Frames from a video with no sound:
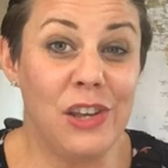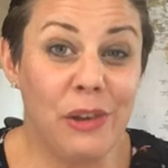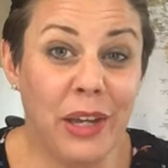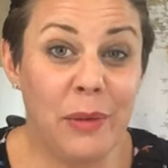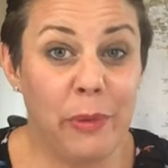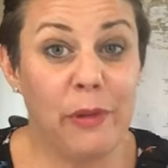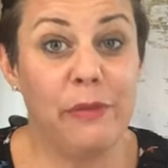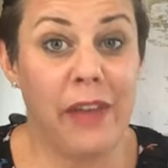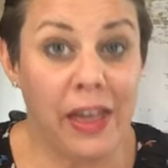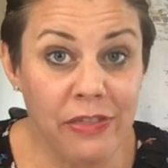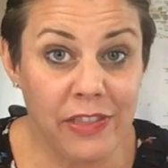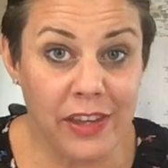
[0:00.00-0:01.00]
you can
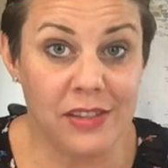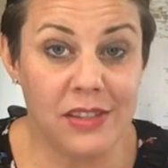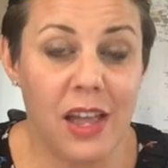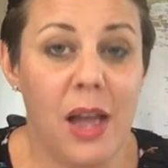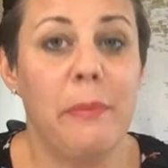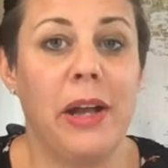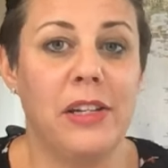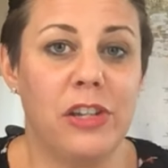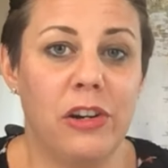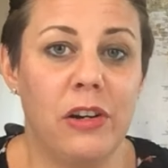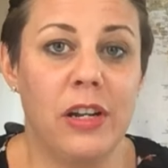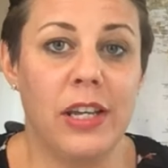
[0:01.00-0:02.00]
prevent this by
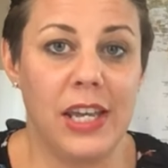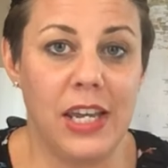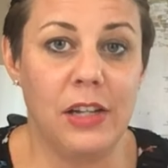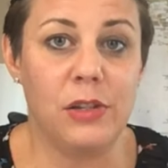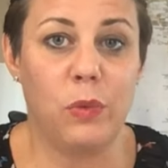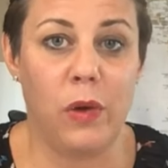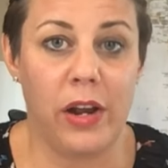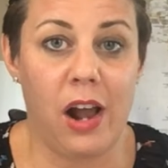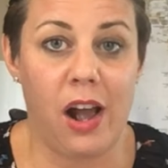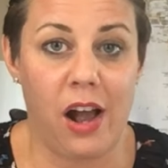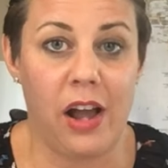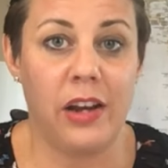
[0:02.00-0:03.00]
turning each one
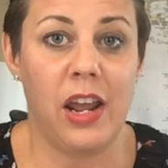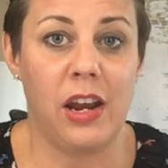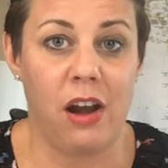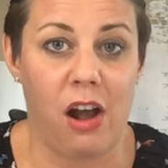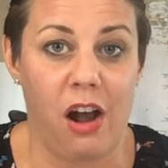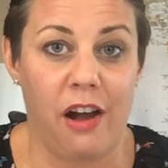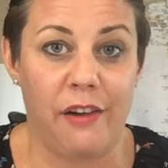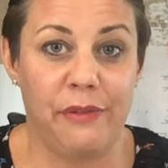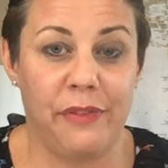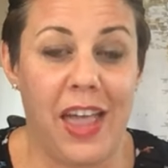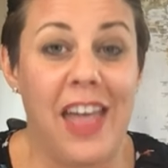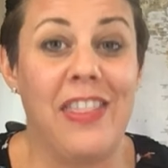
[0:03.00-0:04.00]
on and off
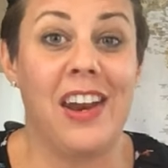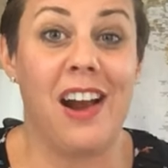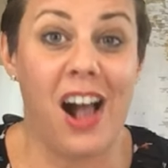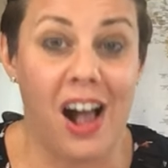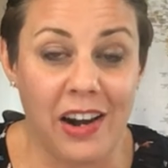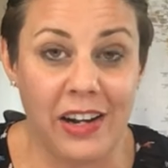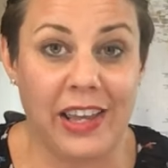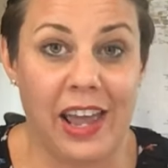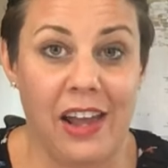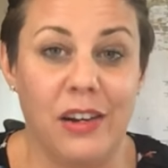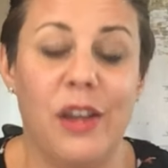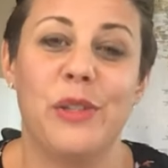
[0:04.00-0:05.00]
and then on
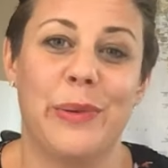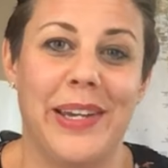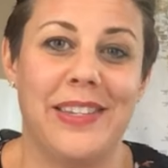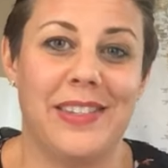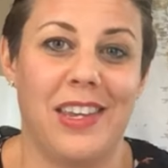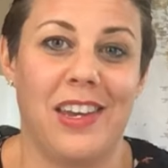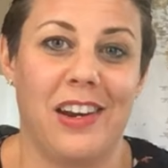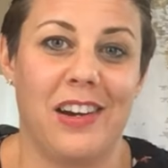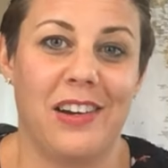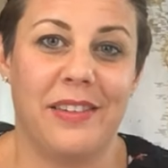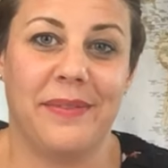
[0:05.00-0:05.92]
again twice a year.